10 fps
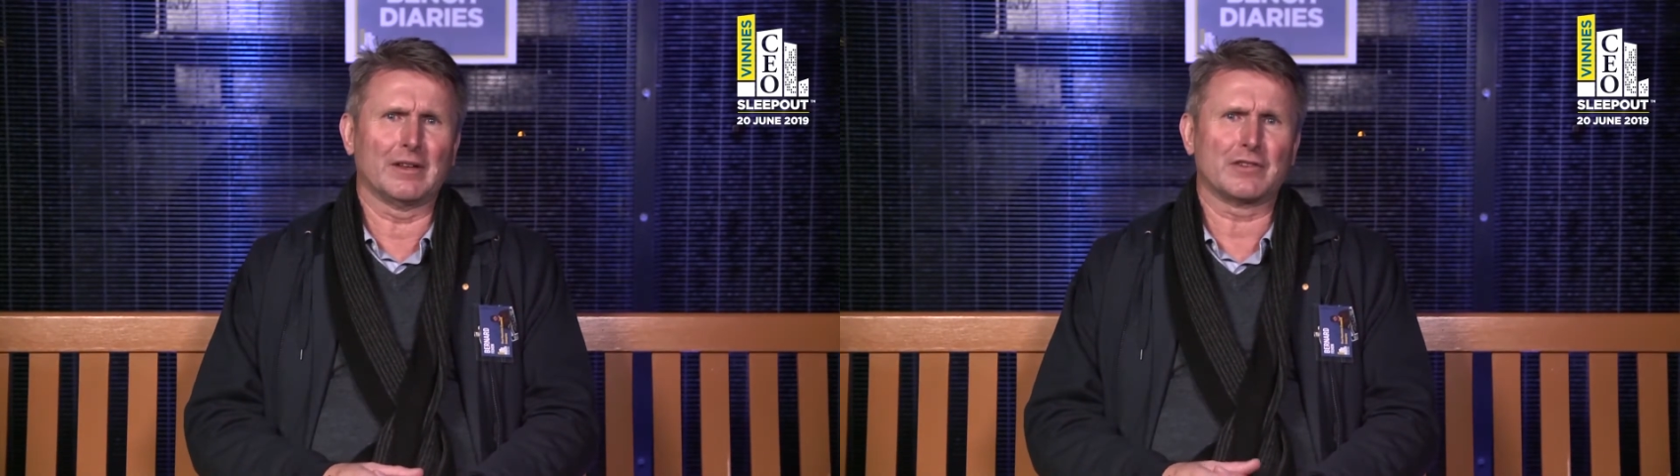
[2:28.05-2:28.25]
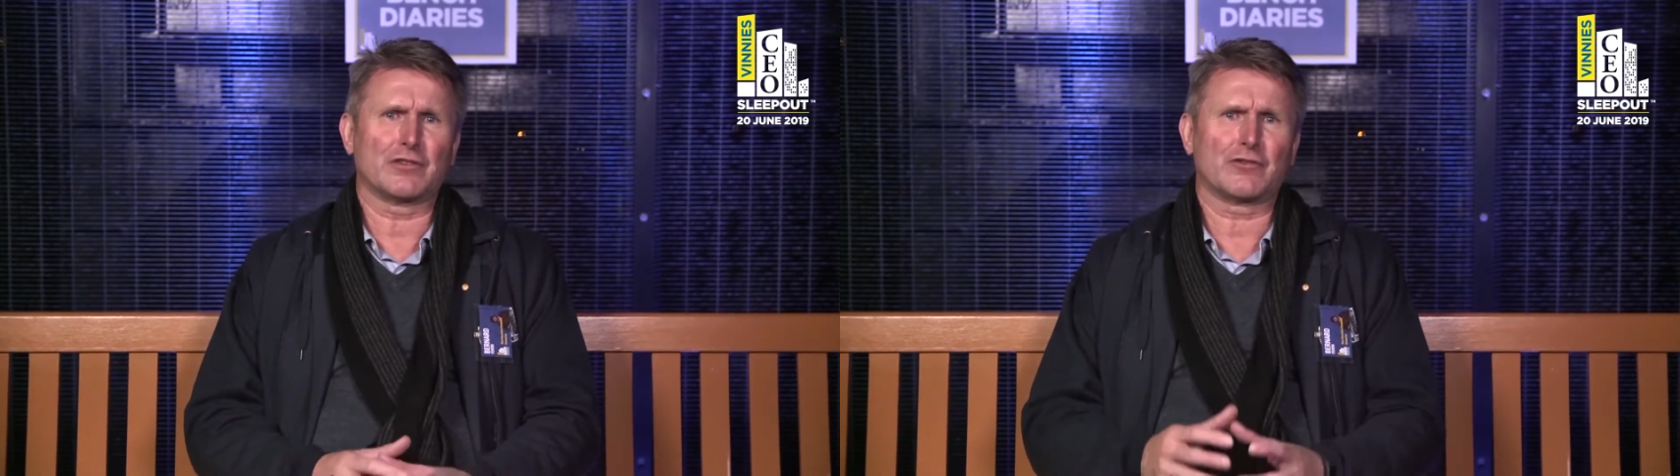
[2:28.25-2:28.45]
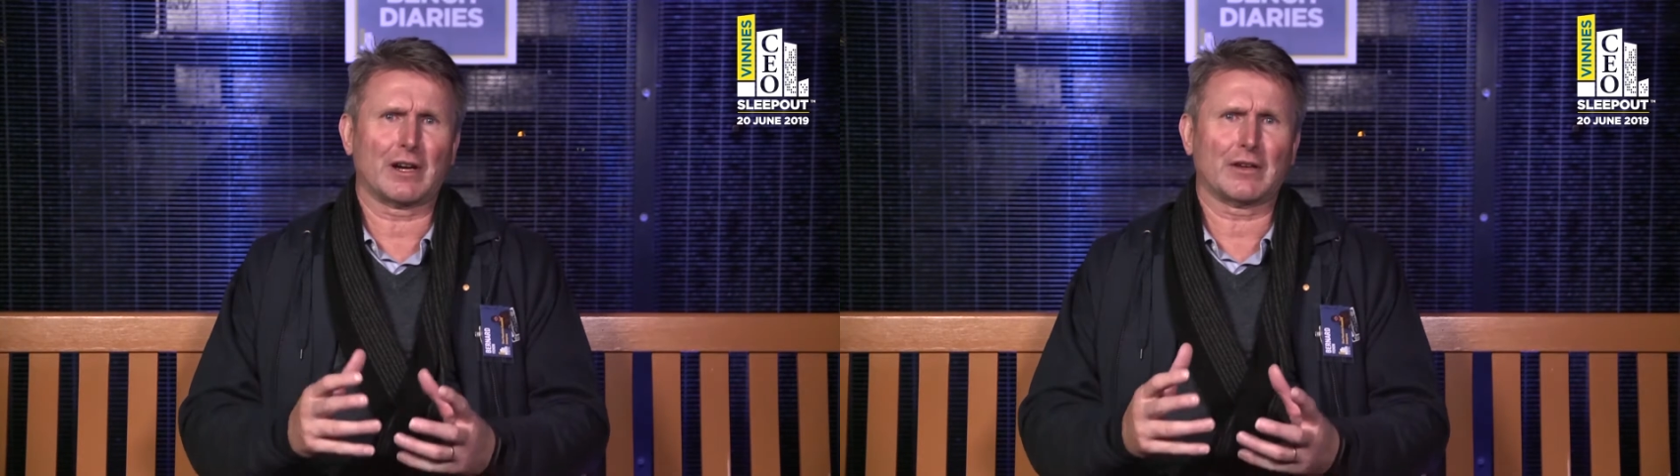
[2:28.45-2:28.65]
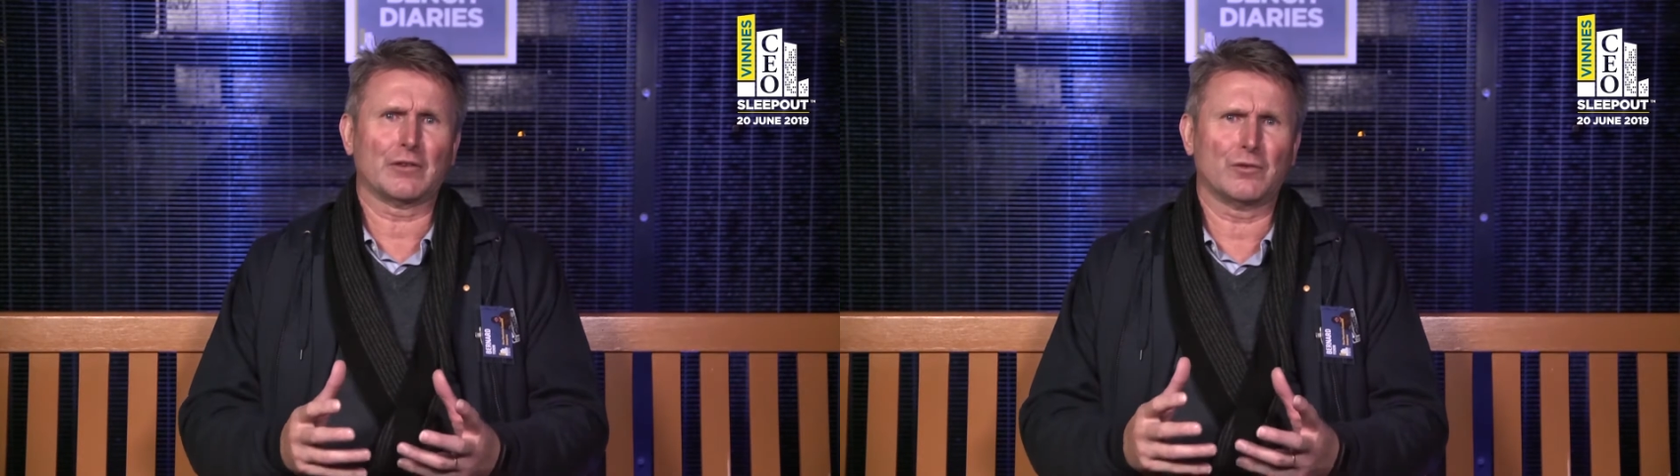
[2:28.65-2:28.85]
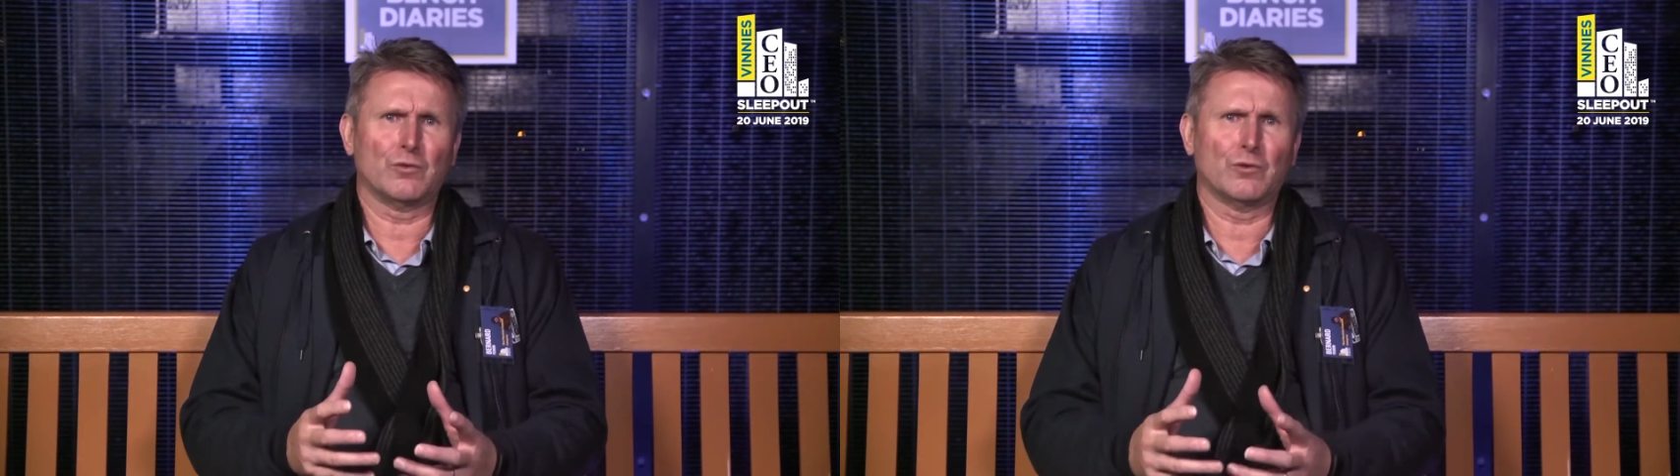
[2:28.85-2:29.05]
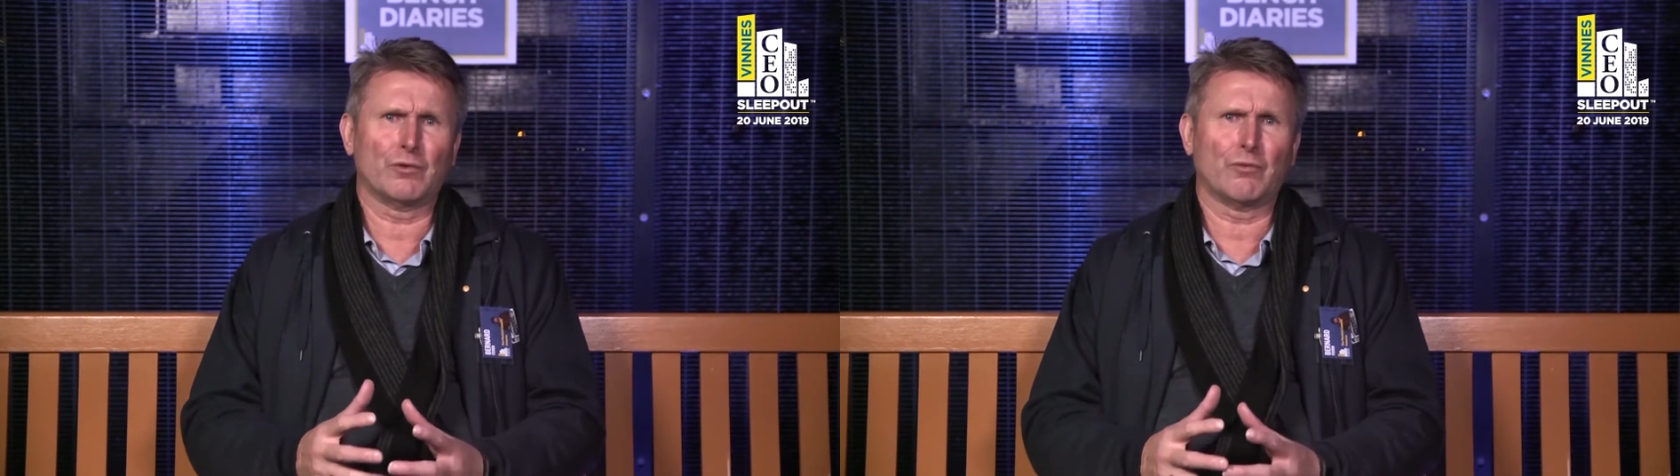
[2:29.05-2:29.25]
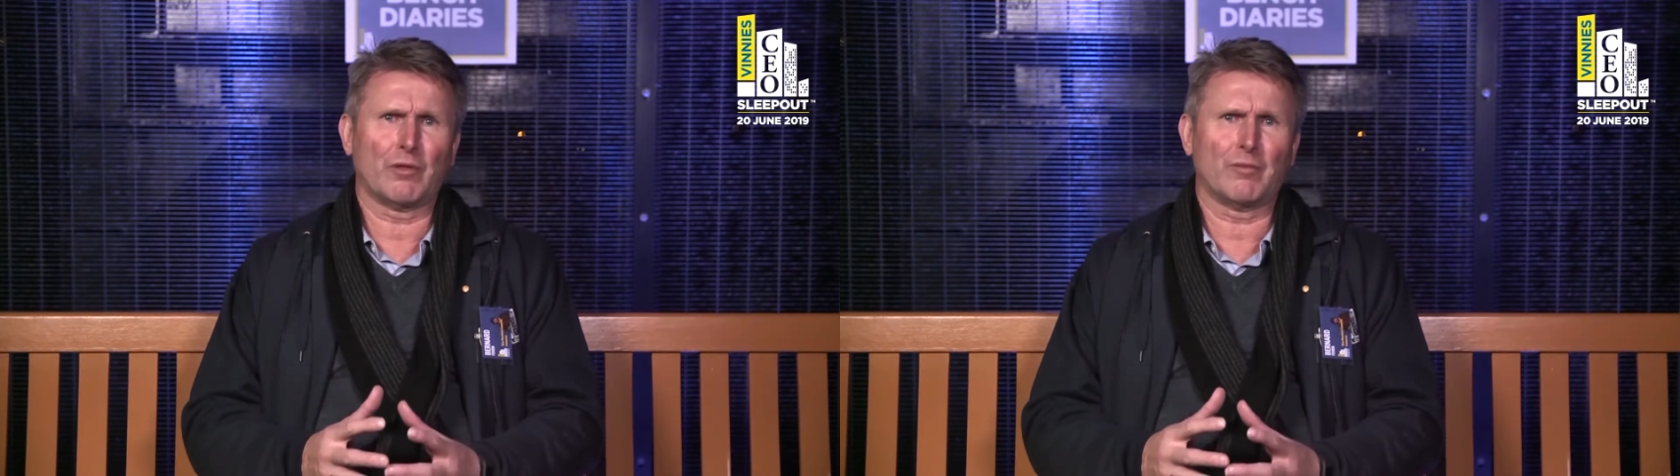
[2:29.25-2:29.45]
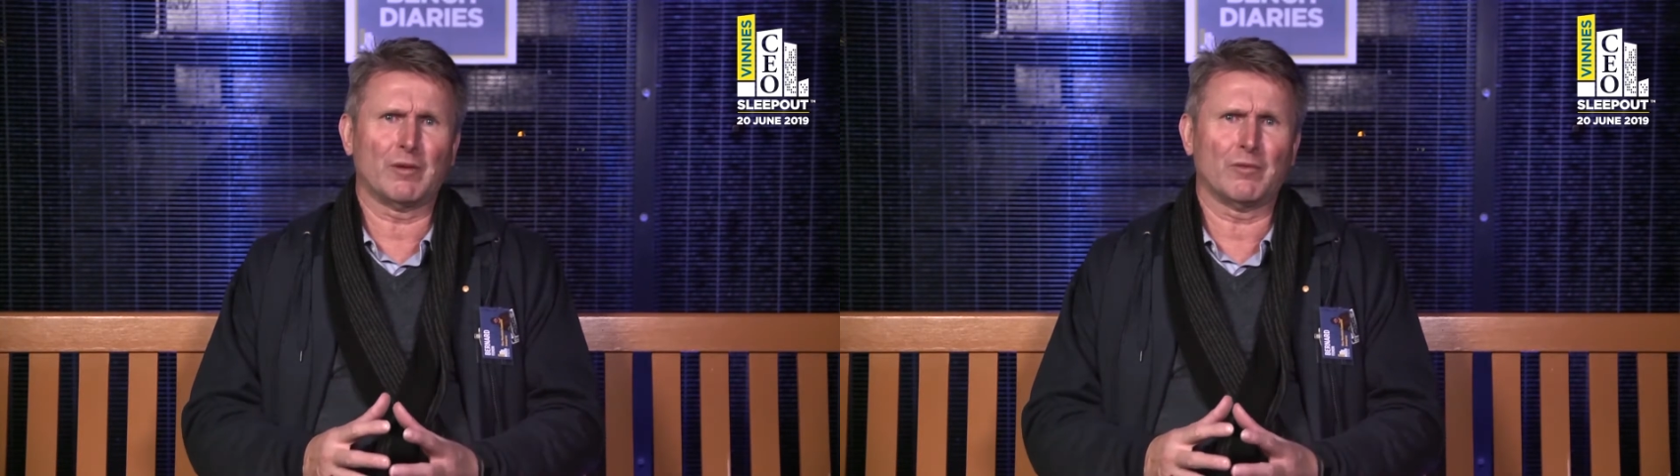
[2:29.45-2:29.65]
has struck a chord
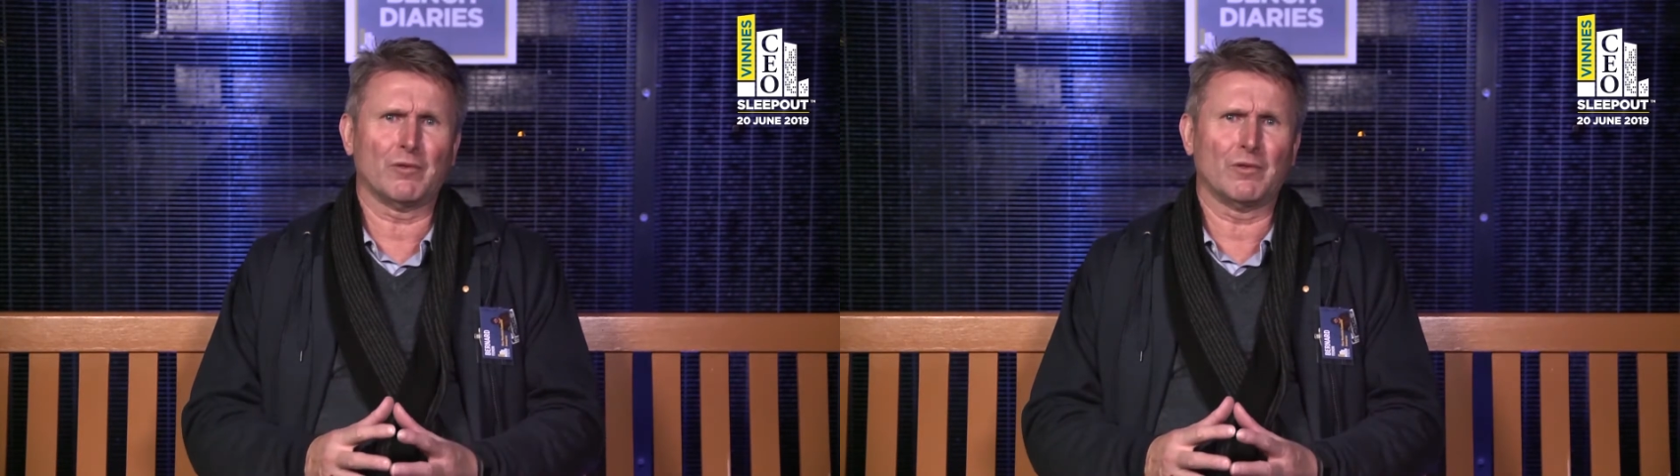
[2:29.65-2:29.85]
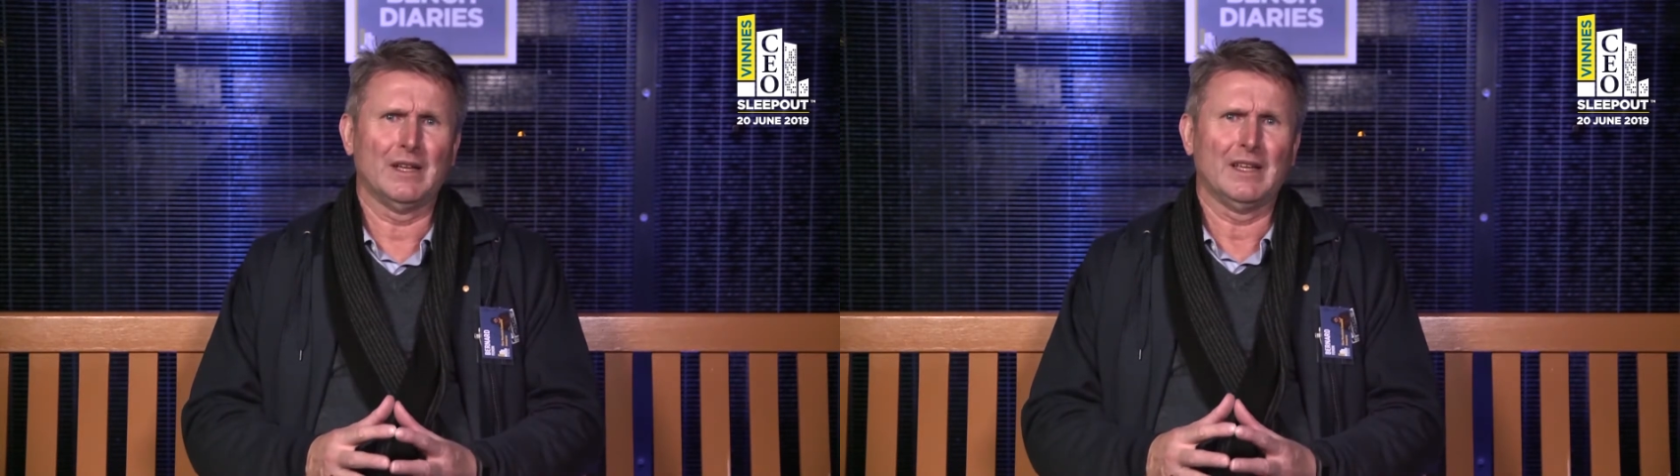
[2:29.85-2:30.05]
with people.